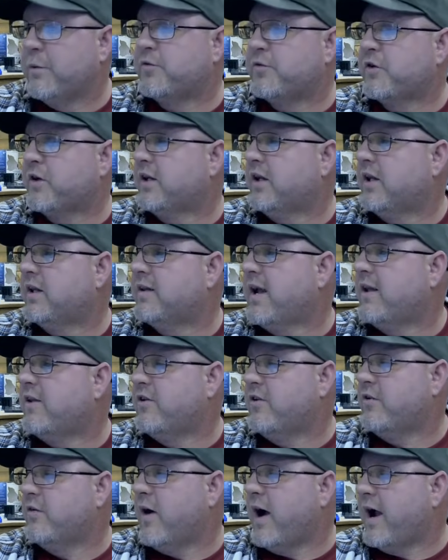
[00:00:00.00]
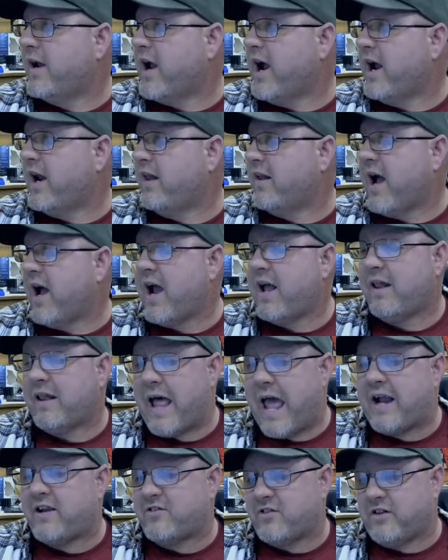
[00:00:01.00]
looking at that too. I
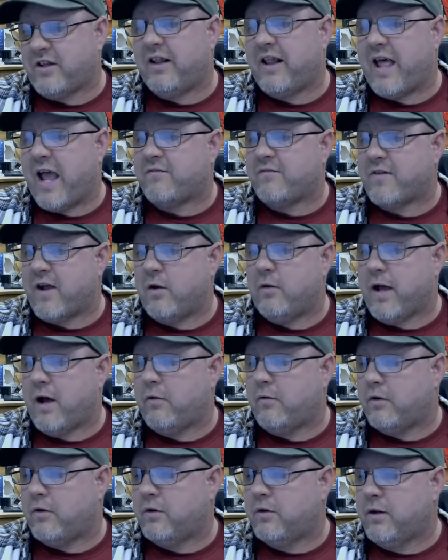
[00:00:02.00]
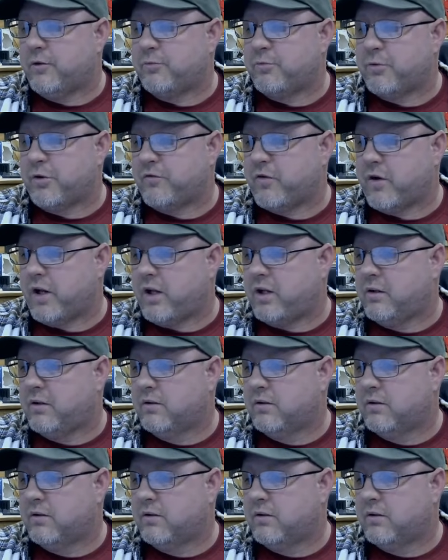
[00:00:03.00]
actually laughed out loud. That was pretty funny.